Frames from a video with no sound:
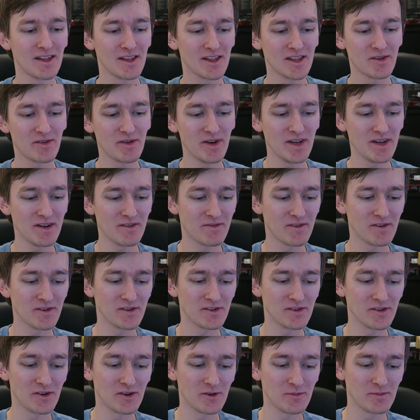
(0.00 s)
3 different
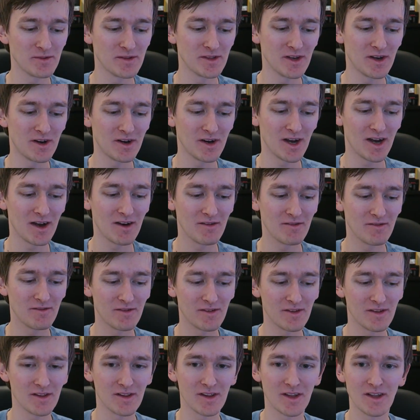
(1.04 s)
soaps. They all
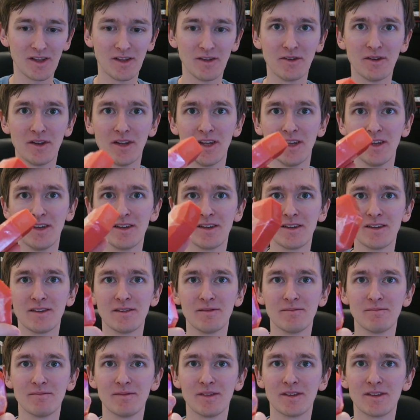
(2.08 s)
have their
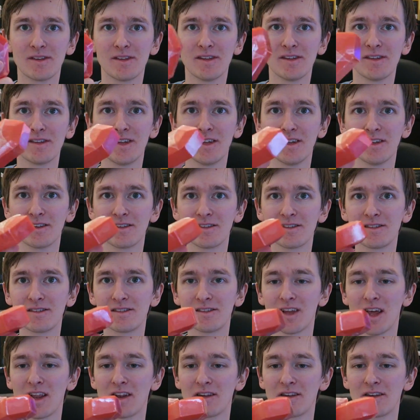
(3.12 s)
unique, distinct
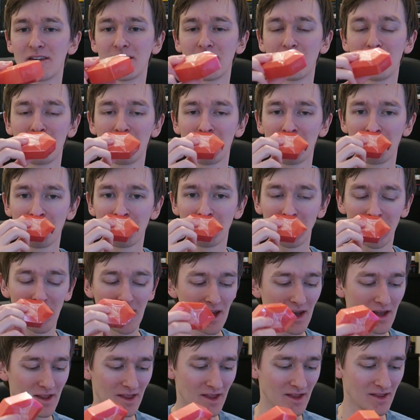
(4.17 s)
scent.
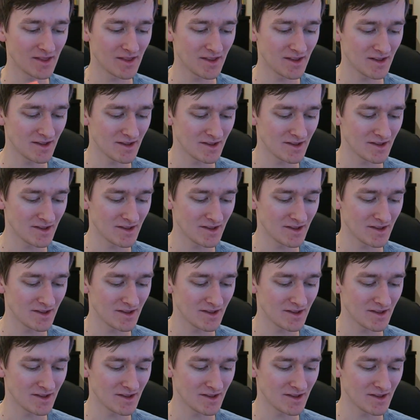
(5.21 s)
Yeah,